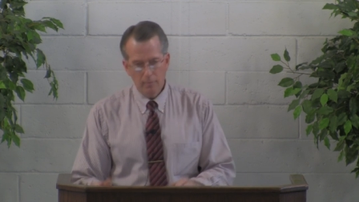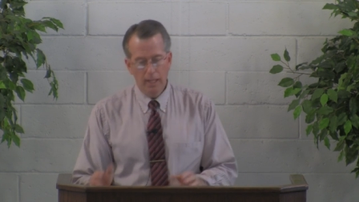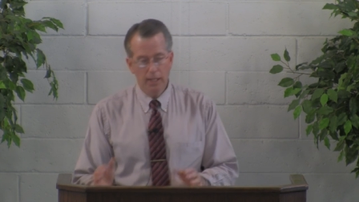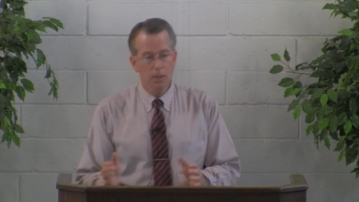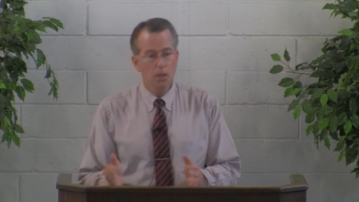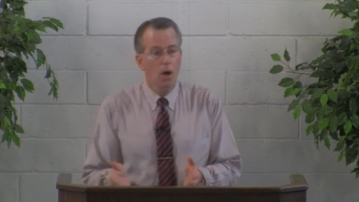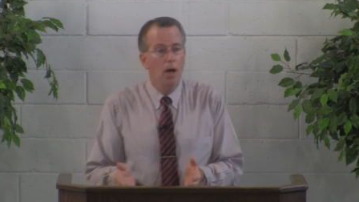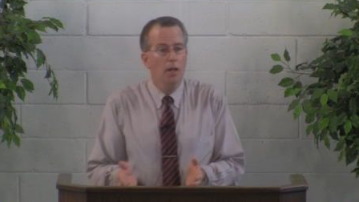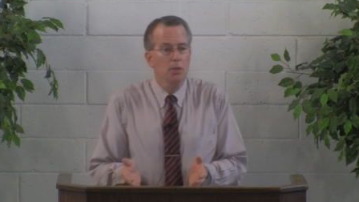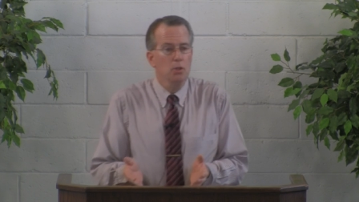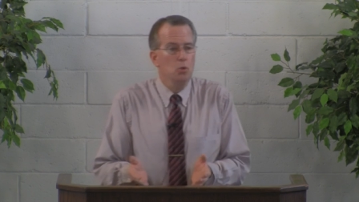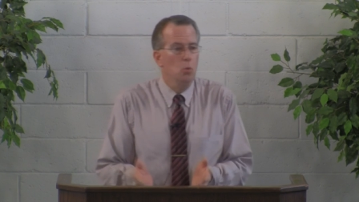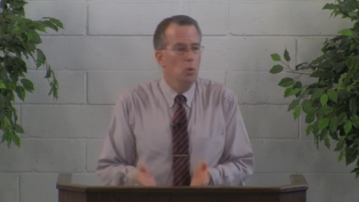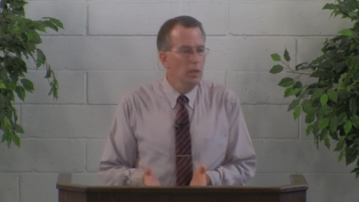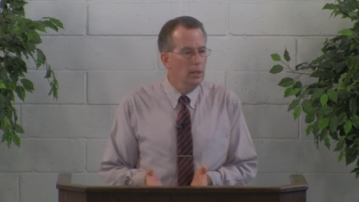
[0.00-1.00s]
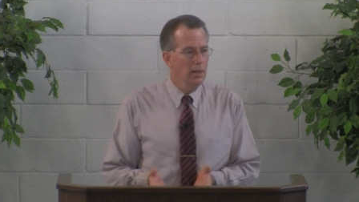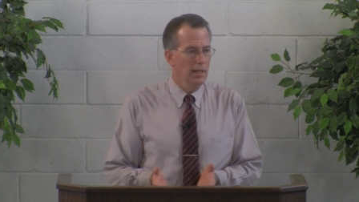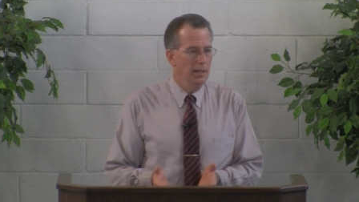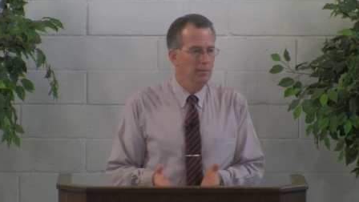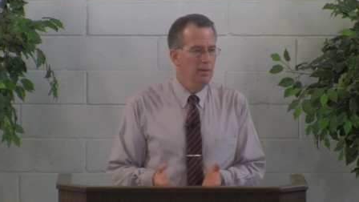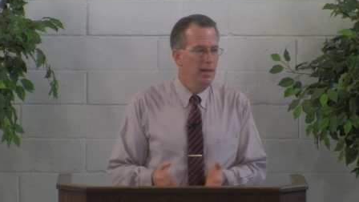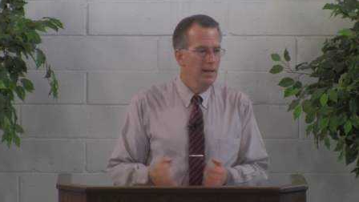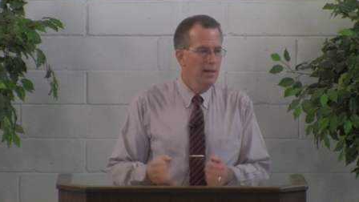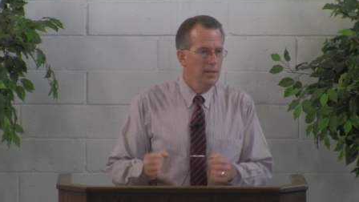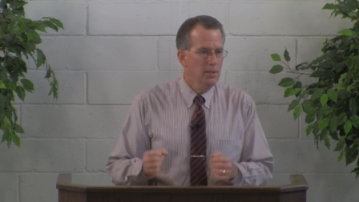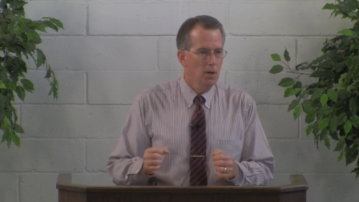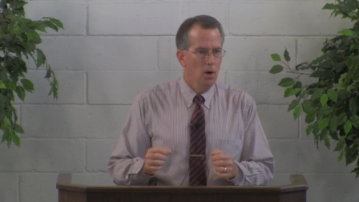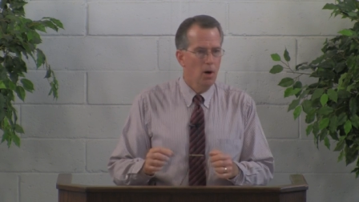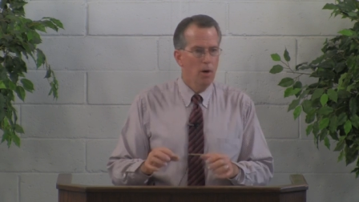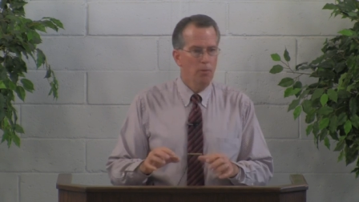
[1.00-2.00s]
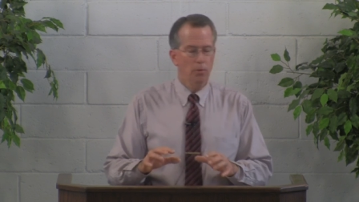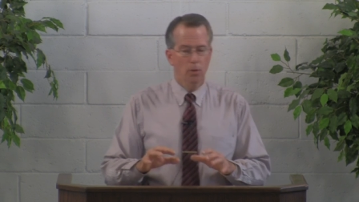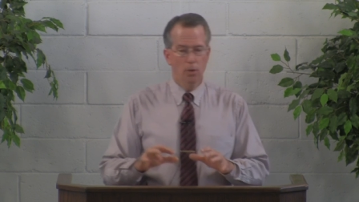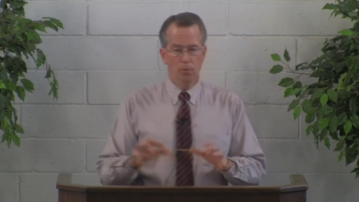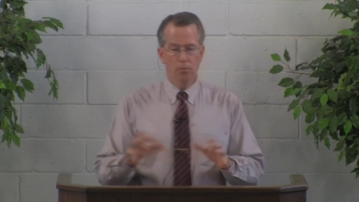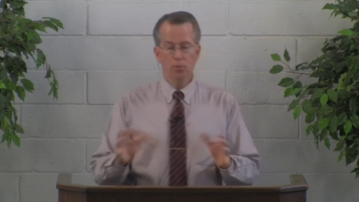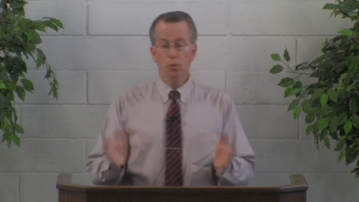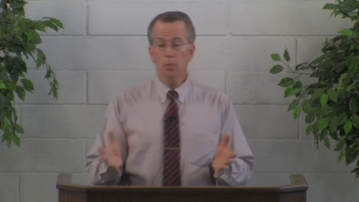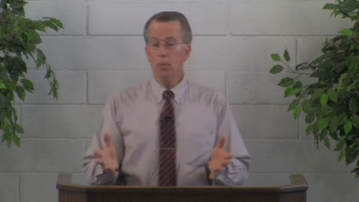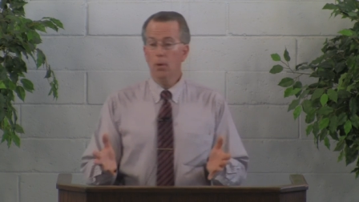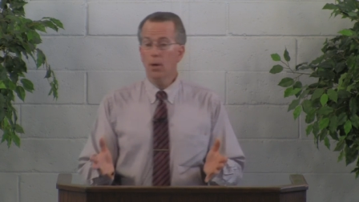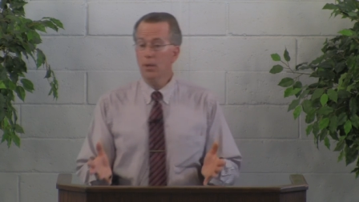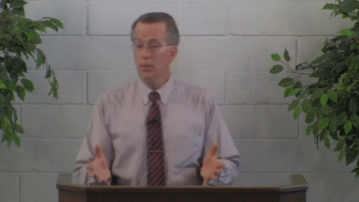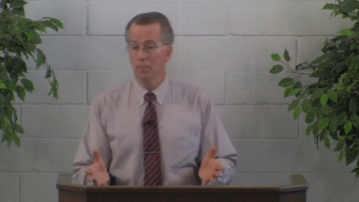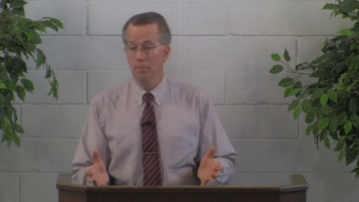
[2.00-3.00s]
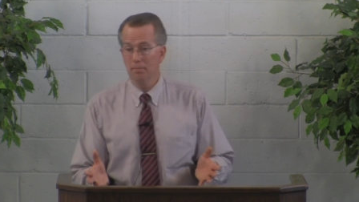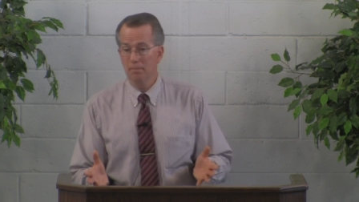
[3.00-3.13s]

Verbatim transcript: And God is willing to offer a full pardon